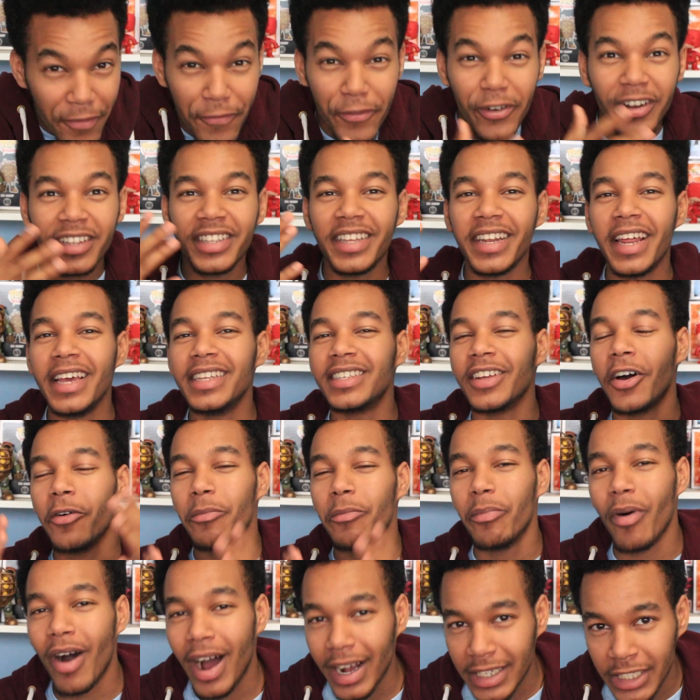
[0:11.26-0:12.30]
But for today's
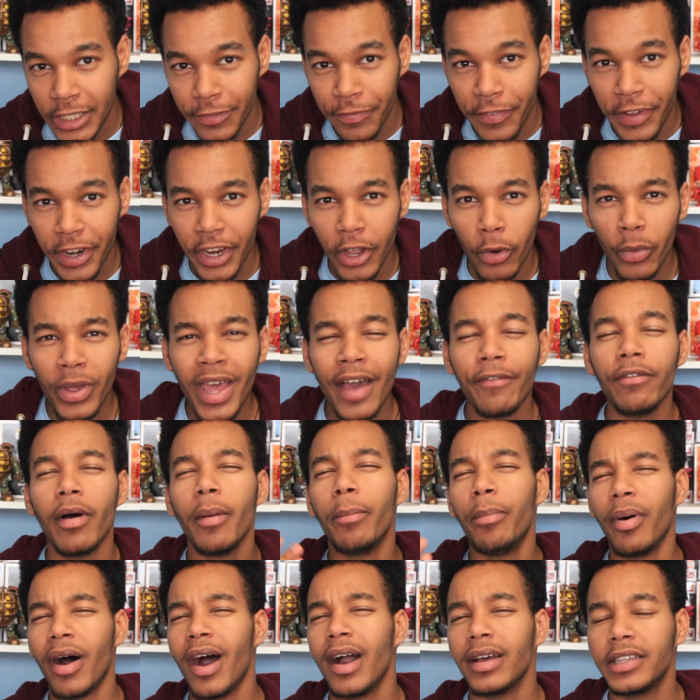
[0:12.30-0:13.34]
unboxing video, we have
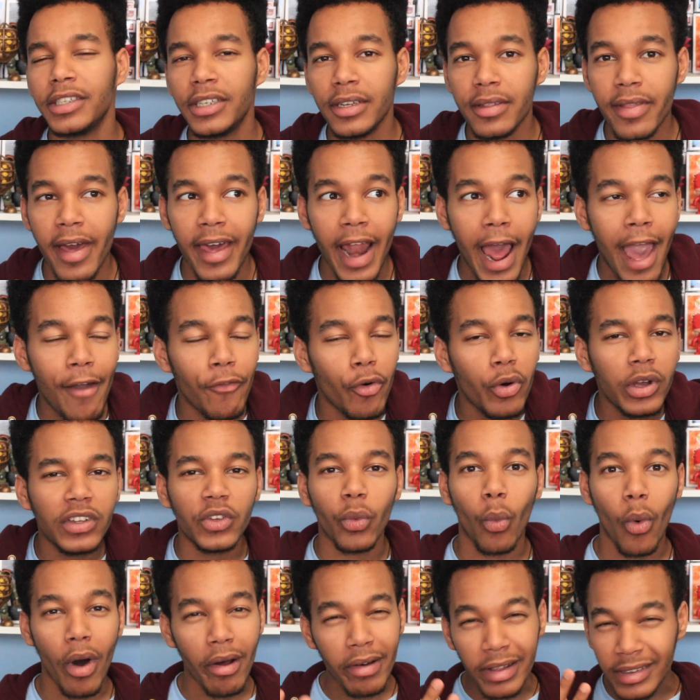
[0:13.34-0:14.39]
a box here that I've always
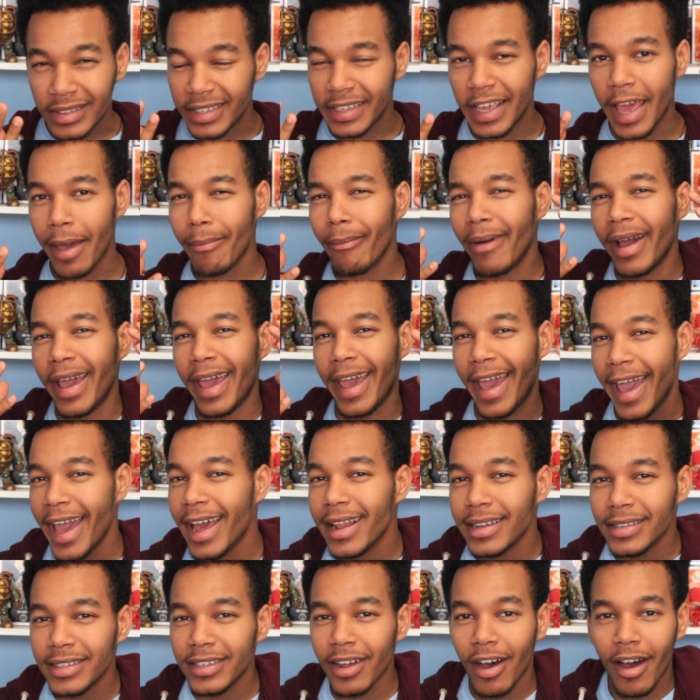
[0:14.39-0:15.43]
wanted to get my
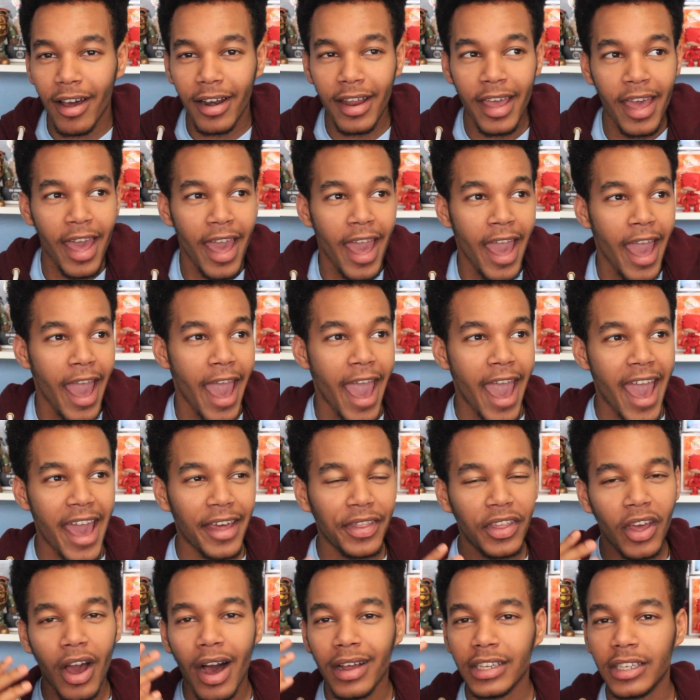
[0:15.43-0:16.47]
hands on,
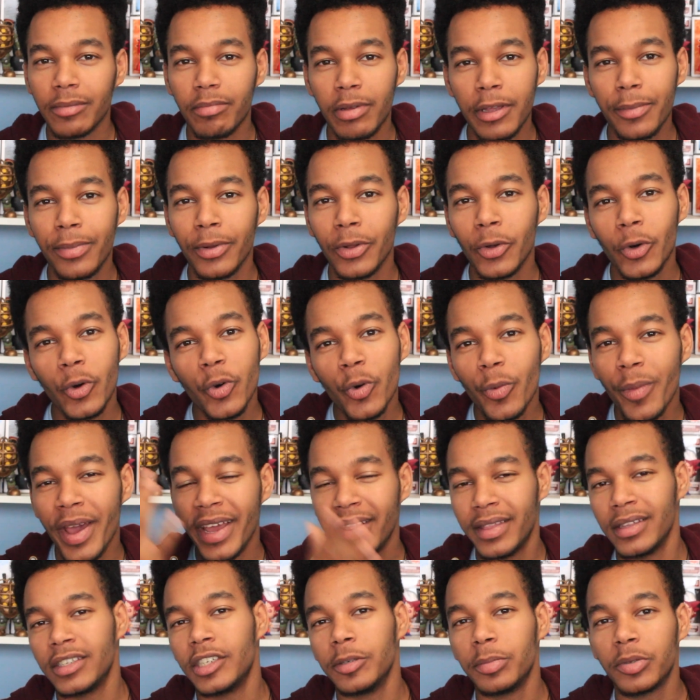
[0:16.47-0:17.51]
and the awesome people who
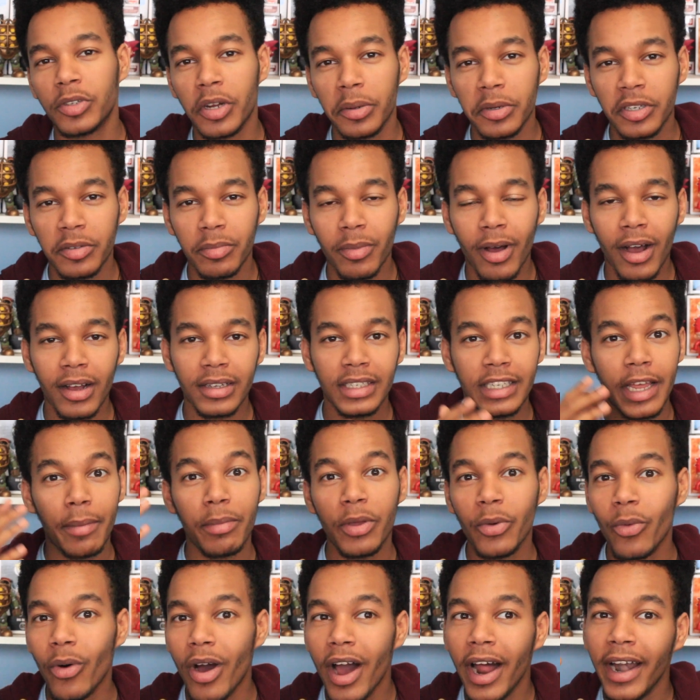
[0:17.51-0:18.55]
make the subscription box sent
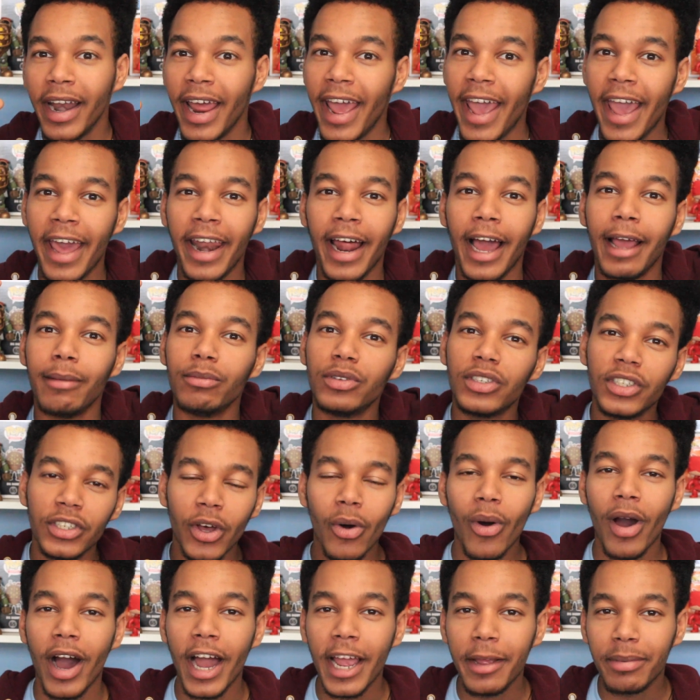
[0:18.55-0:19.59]
me one, and I am
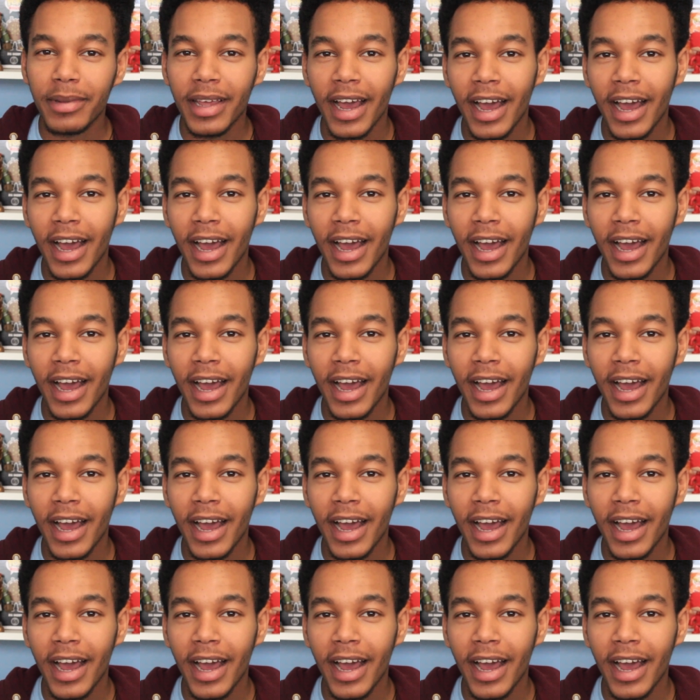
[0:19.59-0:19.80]
so hyped